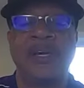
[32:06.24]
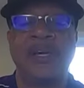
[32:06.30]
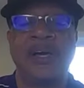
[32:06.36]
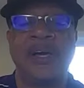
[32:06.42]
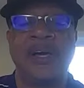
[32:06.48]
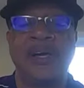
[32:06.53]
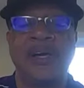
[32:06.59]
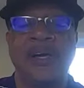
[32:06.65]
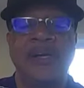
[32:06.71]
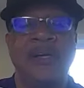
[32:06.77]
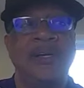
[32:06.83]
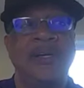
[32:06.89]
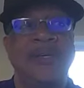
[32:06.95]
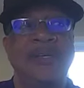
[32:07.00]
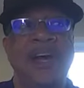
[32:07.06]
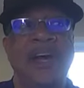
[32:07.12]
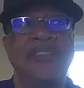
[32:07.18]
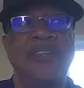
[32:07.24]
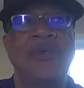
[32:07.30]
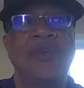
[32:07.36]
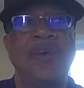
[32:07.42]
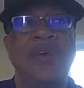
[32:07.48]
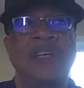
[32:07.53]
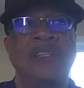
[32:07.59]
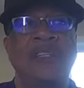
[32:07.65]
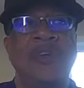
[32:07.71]
I think
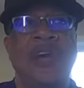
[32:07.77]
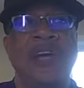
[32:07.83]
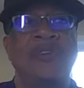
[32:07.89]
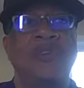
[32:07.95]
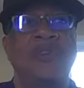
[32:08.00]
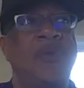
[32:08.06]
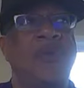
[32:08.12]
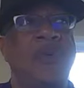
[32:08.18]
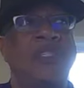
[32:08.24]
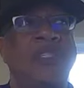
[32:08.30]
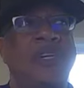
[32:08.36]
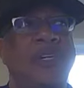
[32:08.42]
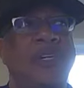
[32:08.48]
what I tried once a